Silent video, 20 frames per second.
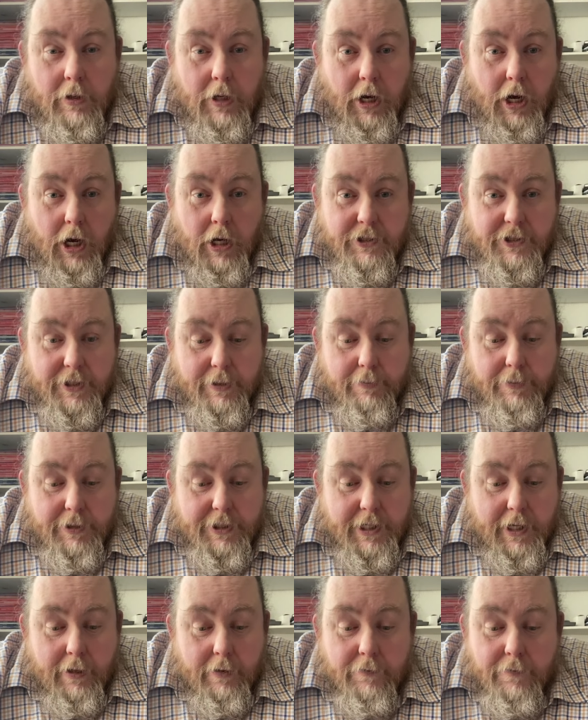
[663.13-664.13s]
asked
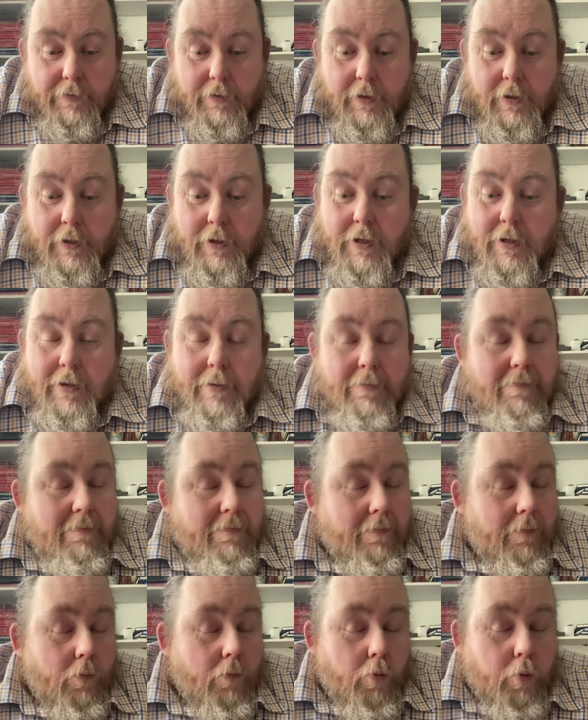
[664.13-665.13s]
himself.
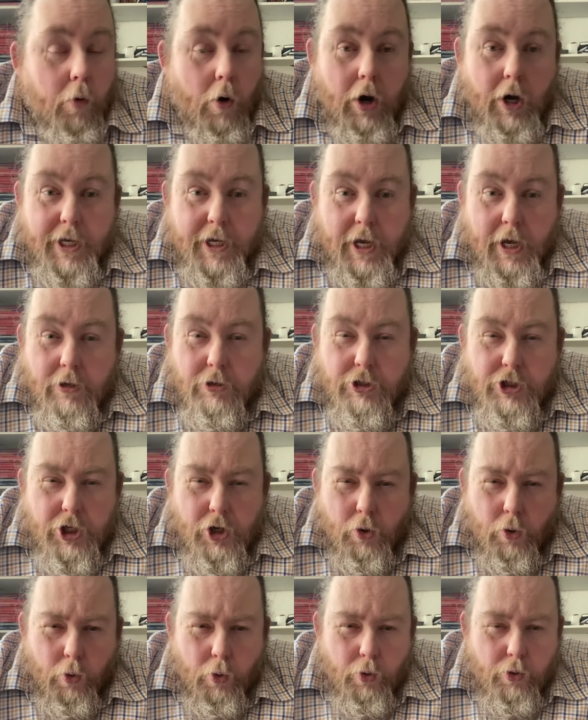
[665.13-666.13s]
Why go to
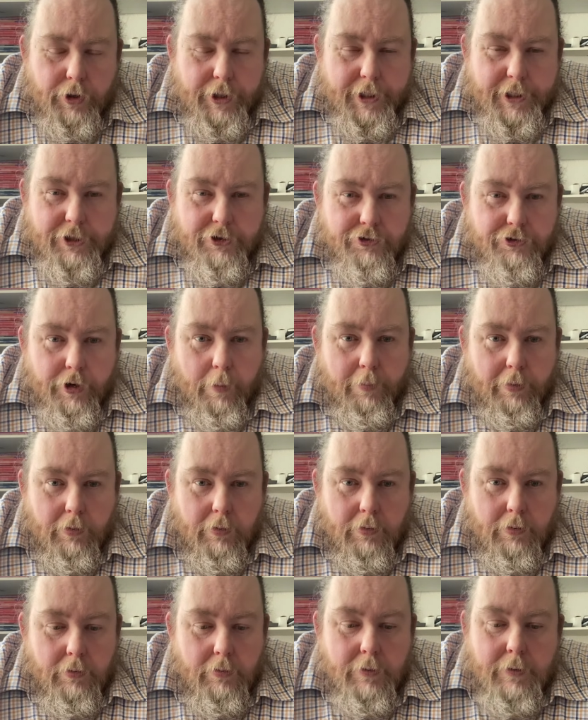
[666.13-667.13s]
all this
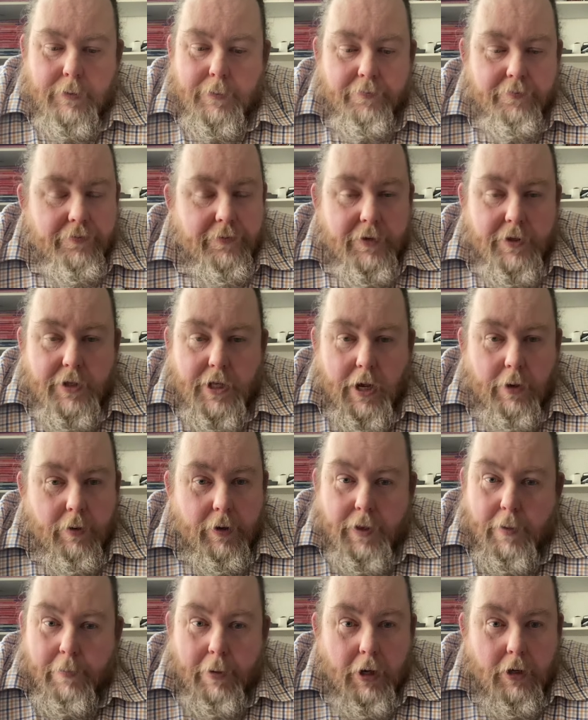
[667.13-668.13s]
trouble? No
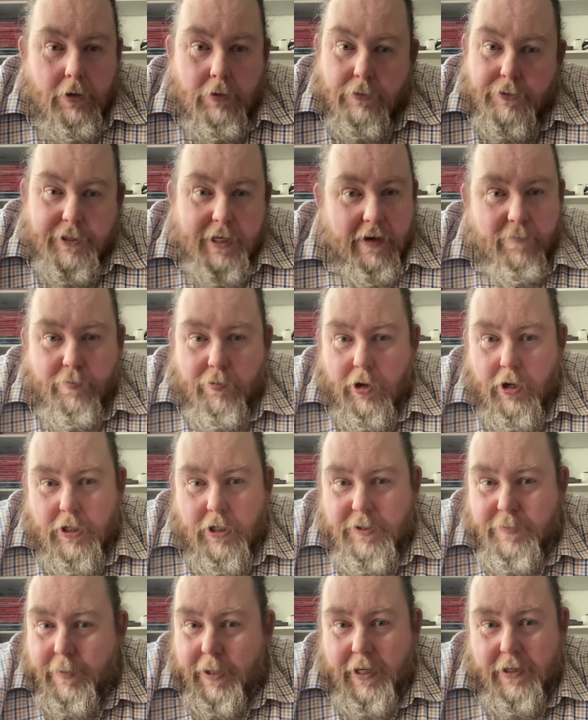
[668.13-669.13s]
other buckles have
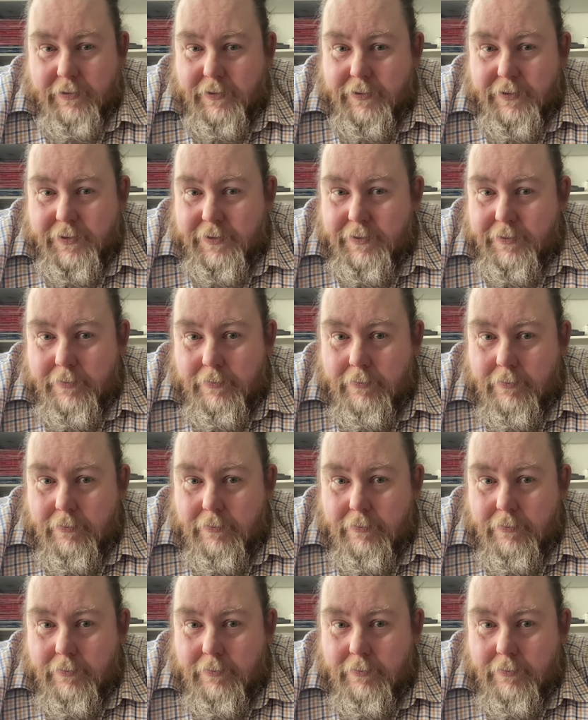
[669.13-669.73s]
brass pins.